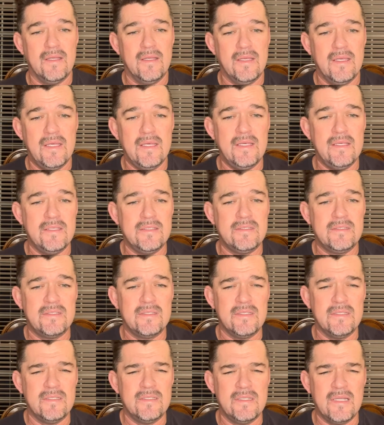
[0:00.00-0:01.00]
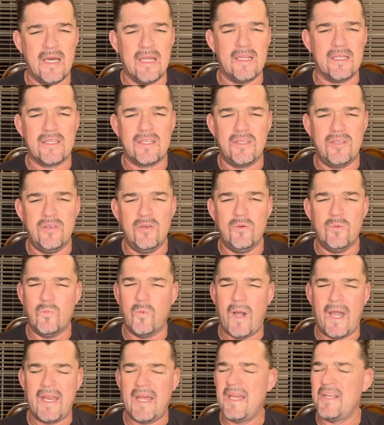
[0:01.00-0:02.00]
He's not a cute,
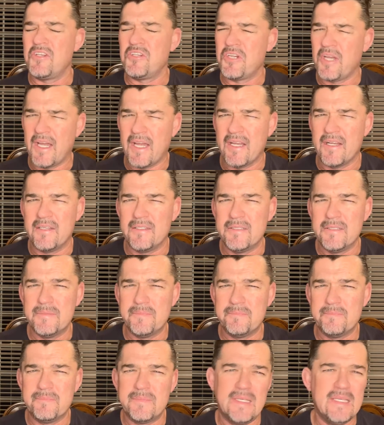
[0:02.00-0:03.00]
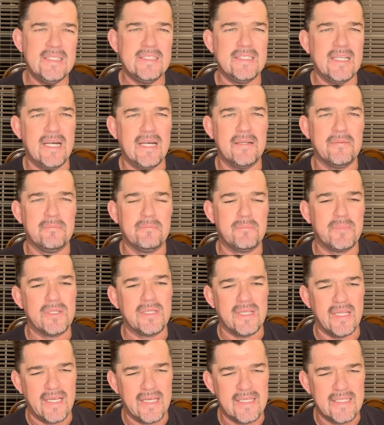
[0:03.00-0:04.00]
wide-eyed child. He's not
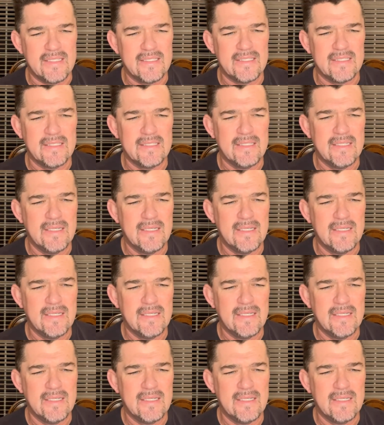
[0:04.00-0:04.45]
polite.